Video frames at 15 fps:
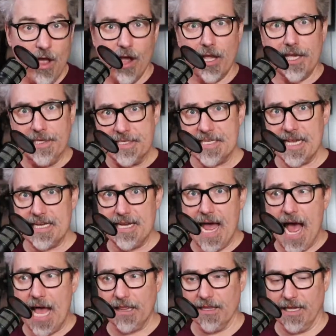He said
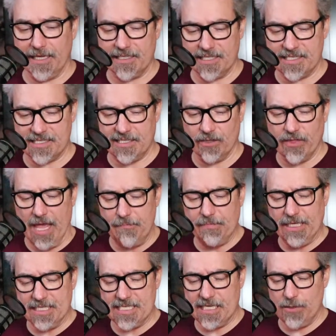not like to steal. That
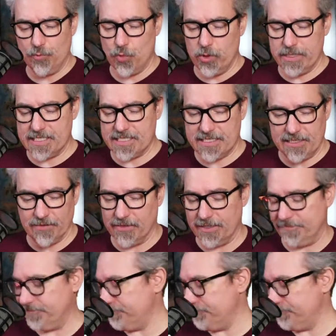means he would steal it.